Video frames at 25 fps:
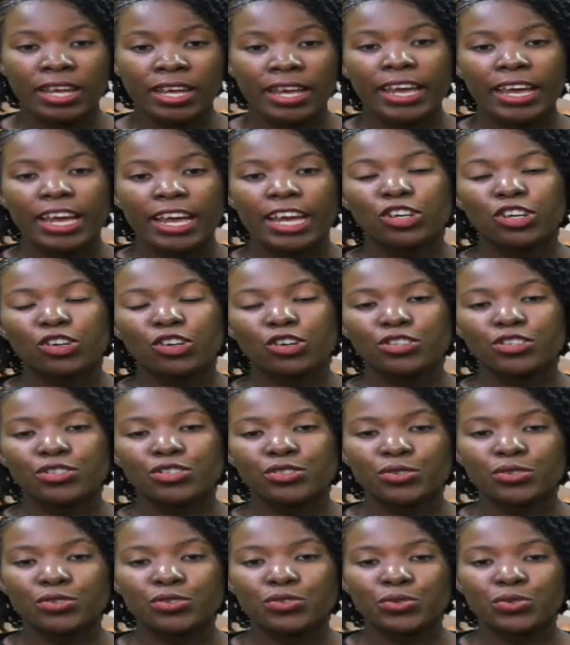and also
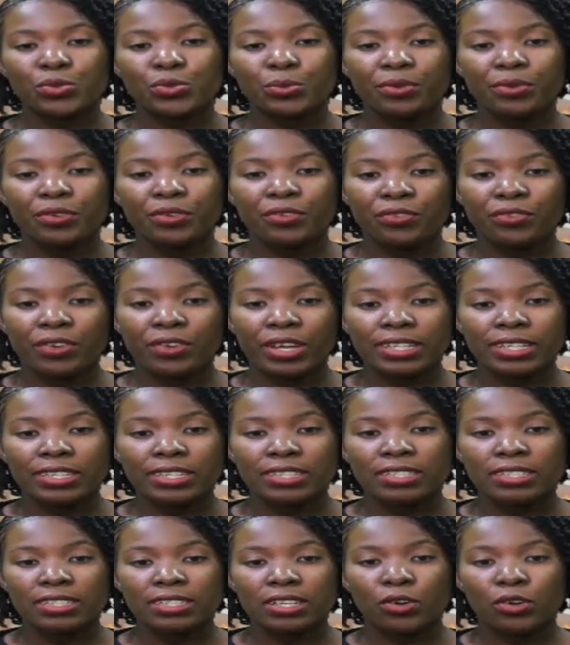to
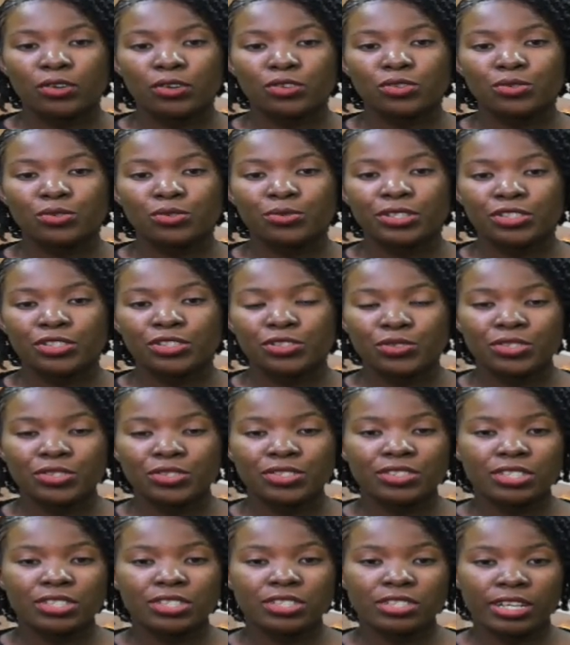prevent or to reduce
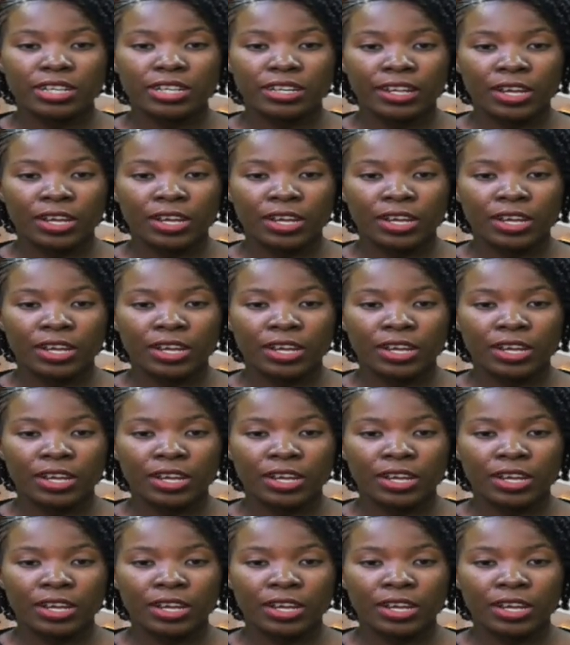the shedding